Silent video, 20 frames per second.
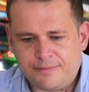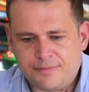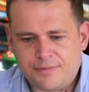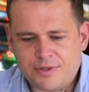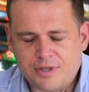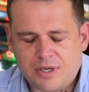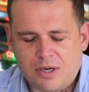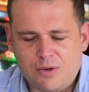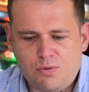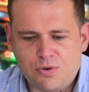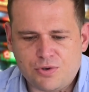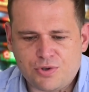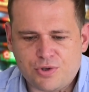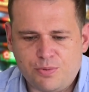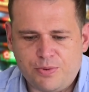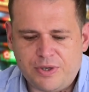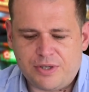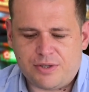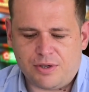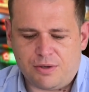So, what
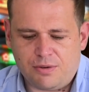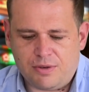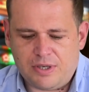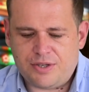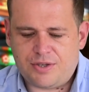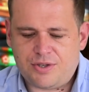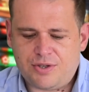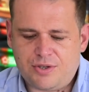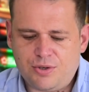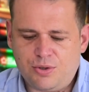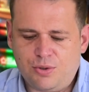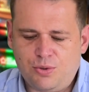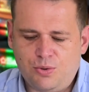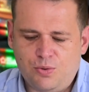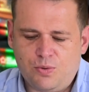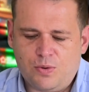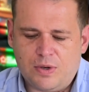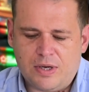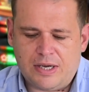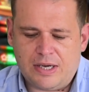shall we do? Let's
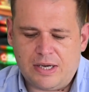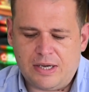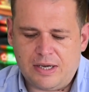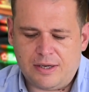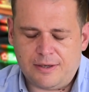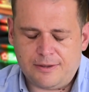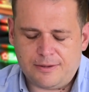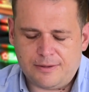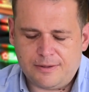do...